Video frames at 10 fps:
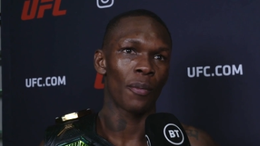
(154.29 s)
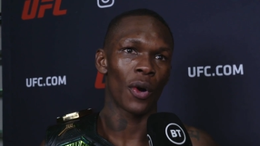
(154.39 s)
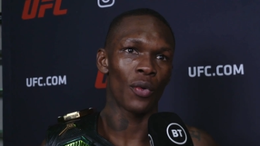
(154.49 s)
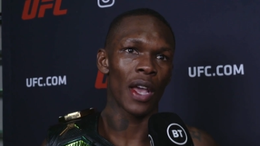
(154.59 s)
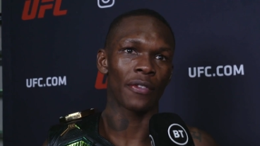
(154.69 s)

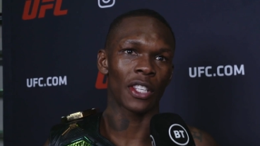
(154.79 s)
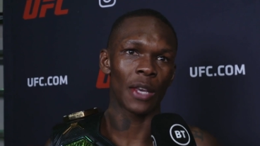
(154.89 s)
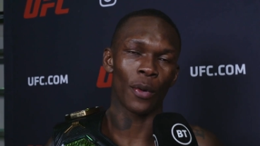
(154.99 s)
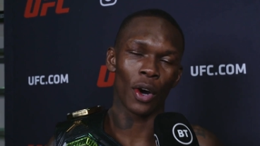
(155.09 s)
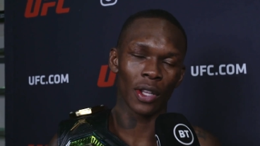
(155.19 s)
but we have to
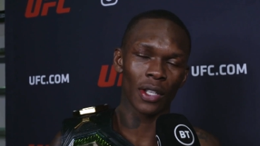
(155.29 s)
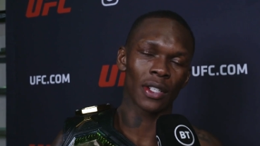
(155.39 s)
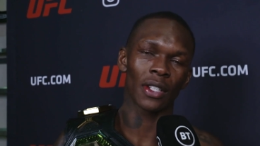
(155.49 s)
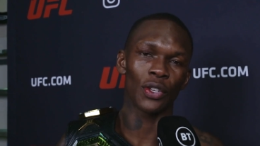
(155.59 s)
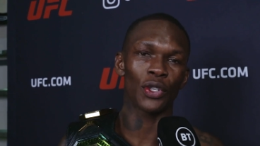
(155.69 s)
keep
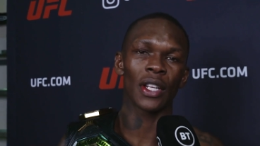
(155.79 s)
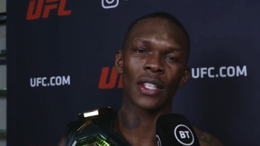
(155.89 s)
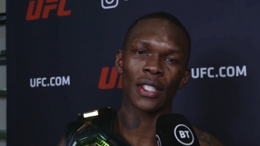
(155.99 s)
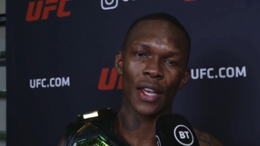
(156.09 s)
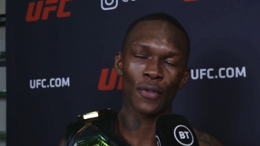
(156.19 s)
Auckland, New
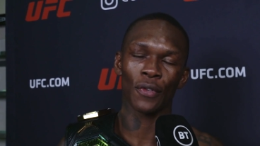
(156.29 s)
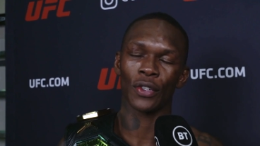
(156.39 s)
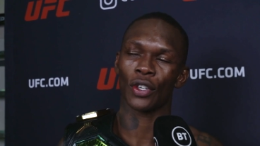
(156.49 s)
Zealand safe.